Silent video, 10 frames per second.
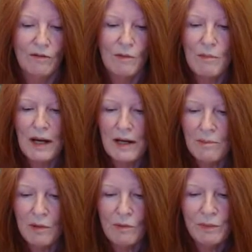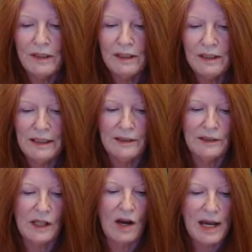From my humble
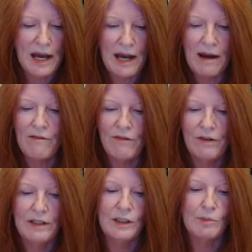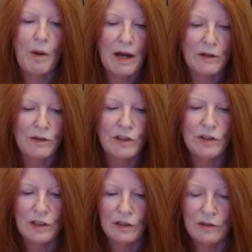beginnings, I have aspired to
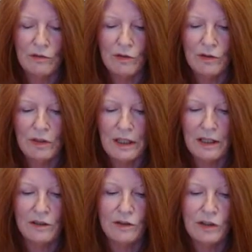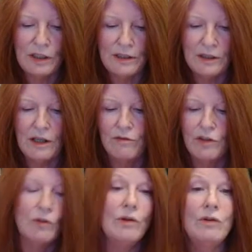deliver the energies of
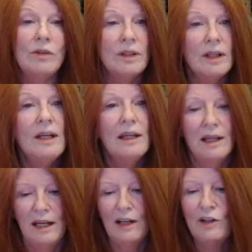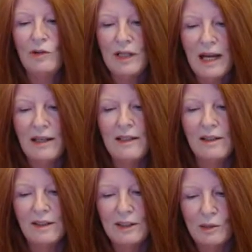truth and create
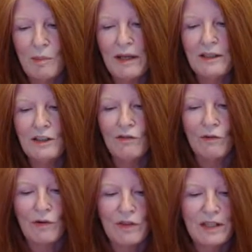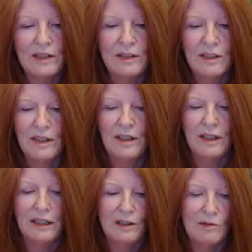the space for this
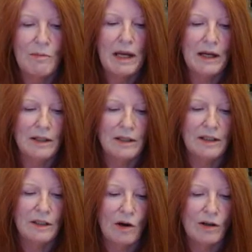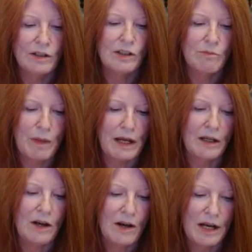in the hearts of
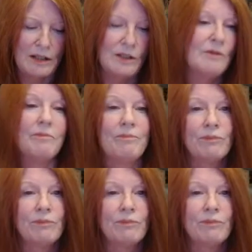mankind.